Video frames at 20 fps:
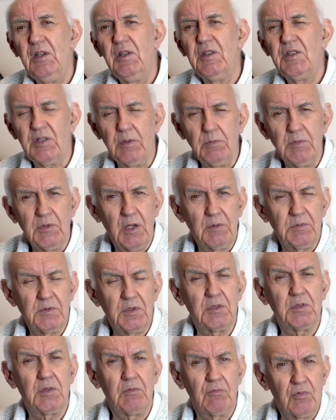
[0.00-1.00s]
sometimes
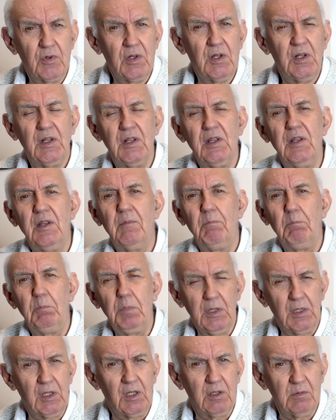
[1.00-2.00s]
there's some really
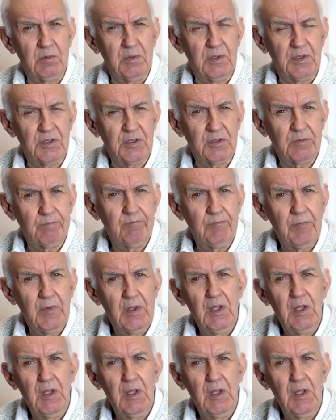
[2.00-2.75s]
big openings.